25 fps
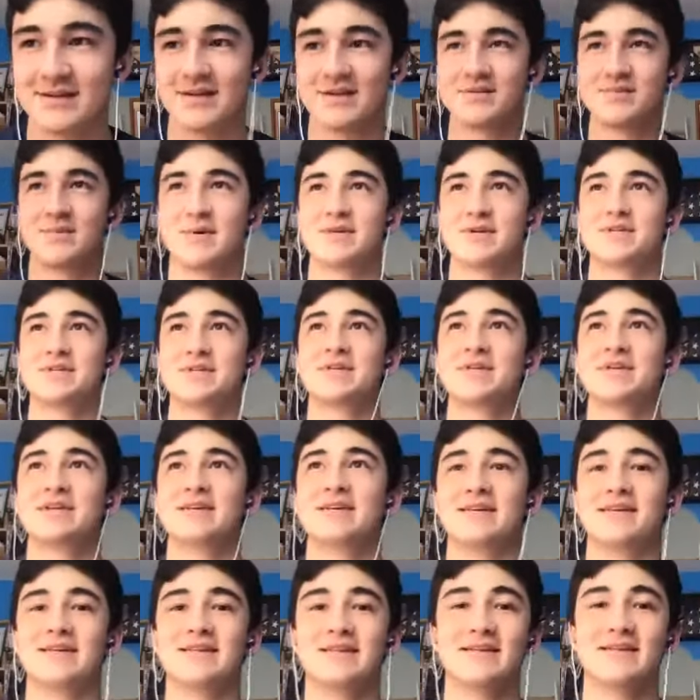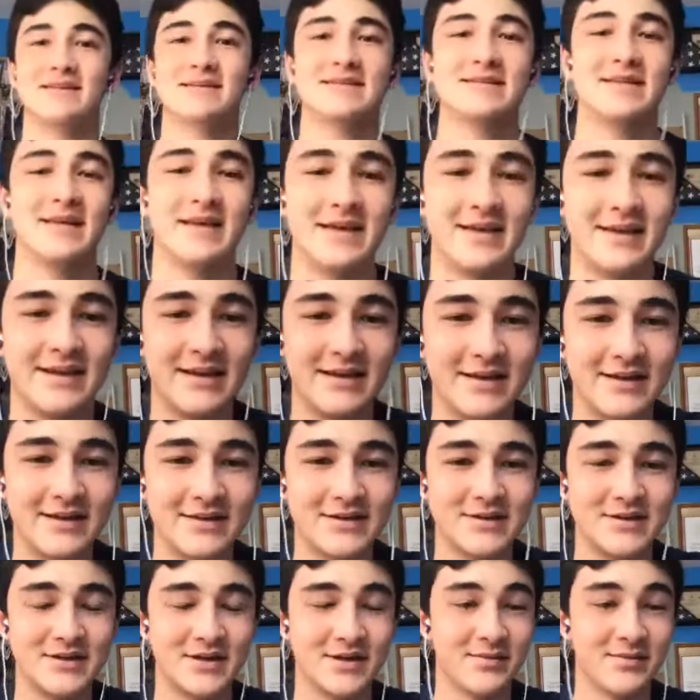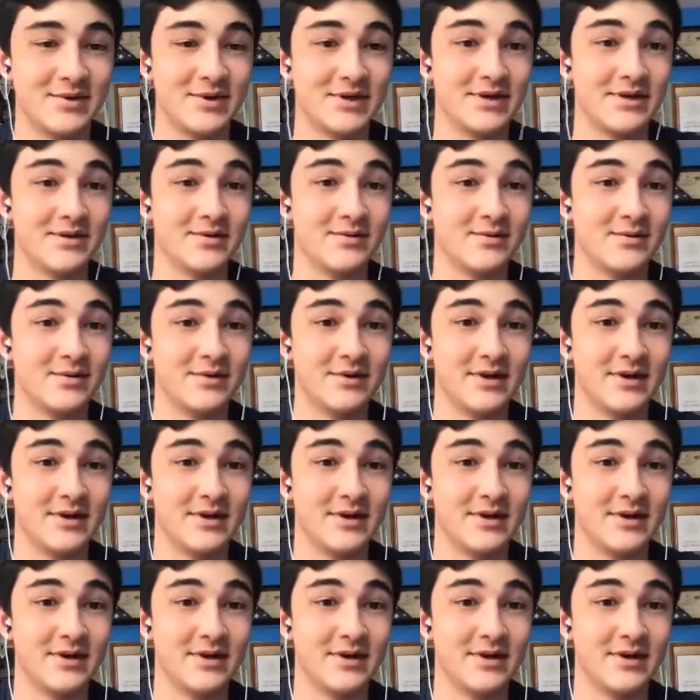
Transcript: especially in this day and age, I mean,